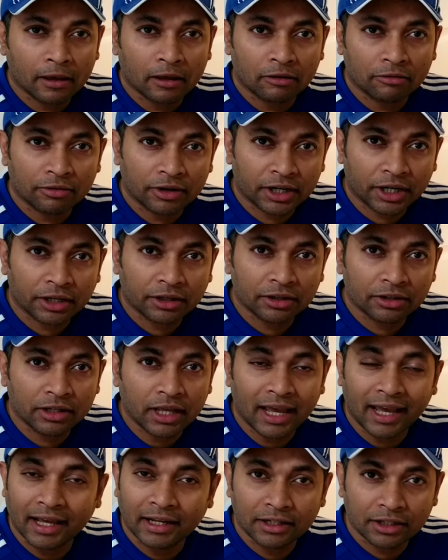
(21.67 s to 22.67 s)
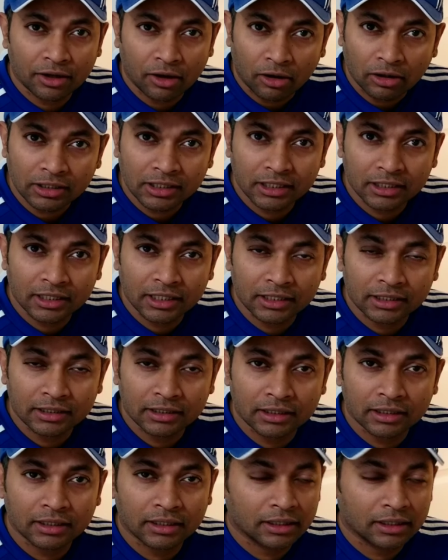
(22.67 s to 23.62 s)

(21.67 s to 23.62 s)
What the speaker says: a very good antioxidant,